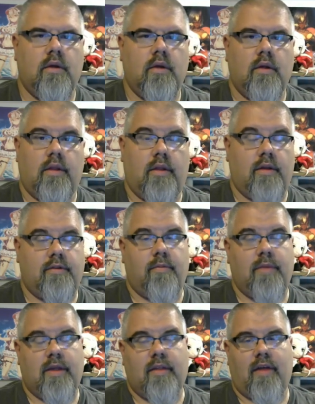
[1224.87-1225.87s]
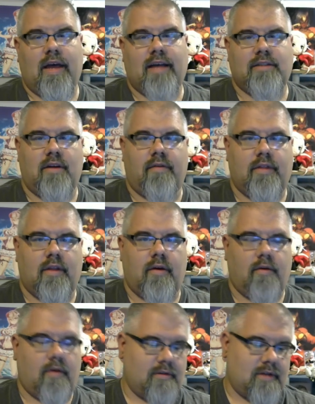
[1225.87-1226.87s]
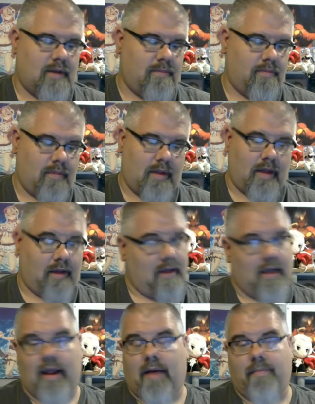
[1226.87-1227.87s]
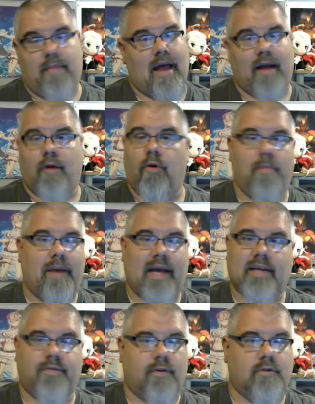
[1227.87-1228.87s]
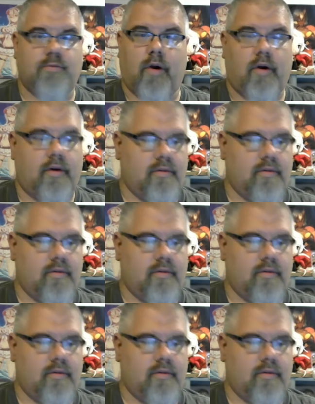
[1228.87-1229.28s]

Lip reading: And this will be the last of it, though, because I'm not going past first spark.